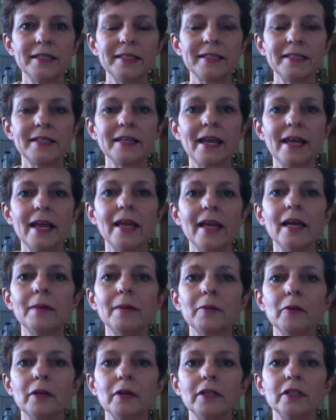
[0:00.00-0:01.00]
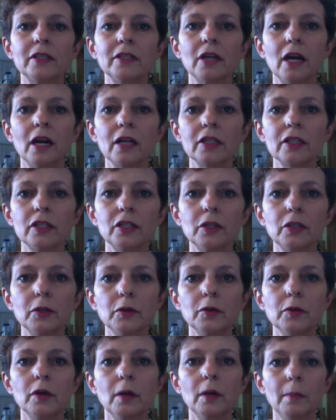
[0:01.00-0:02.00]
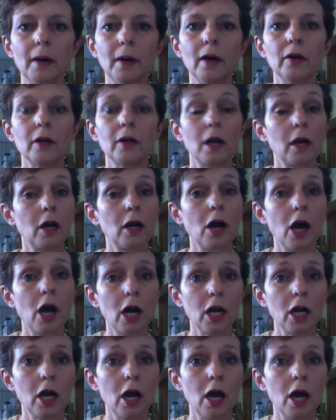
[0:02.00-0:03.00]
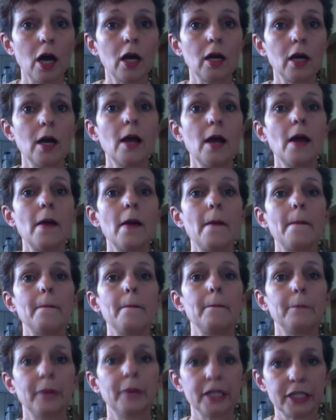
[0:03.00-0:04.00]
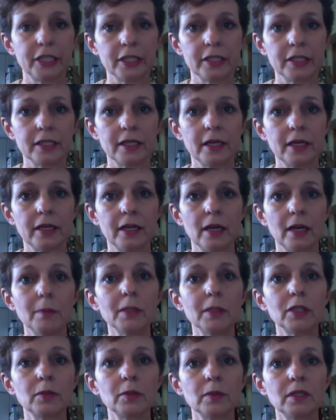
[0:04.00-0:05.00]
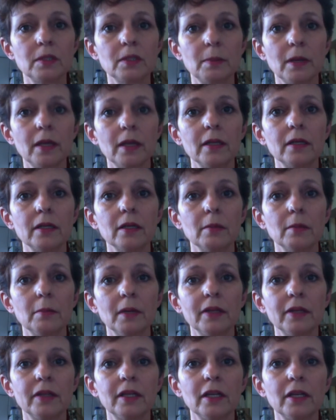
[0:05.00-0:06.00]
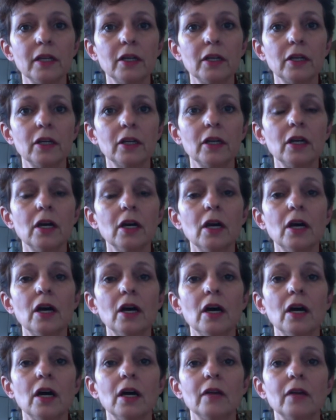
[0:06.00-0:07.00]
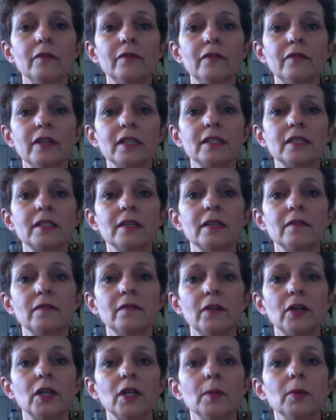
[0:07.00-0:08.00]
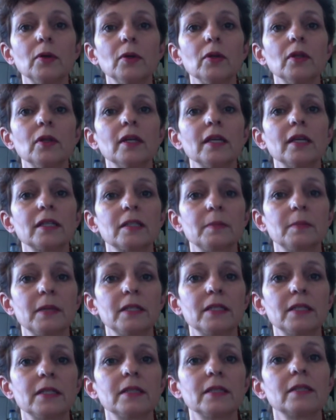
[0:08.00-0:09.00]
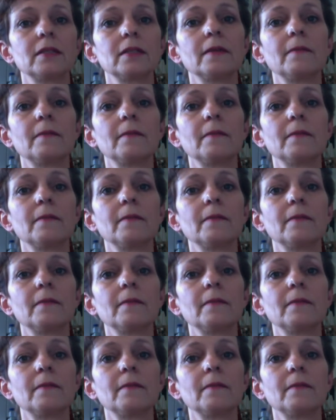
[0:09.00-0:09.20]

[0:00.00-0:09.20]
today I'm going to talk to you about our Hong Kong budget and how much we spend a month here on fixed and variable expenses.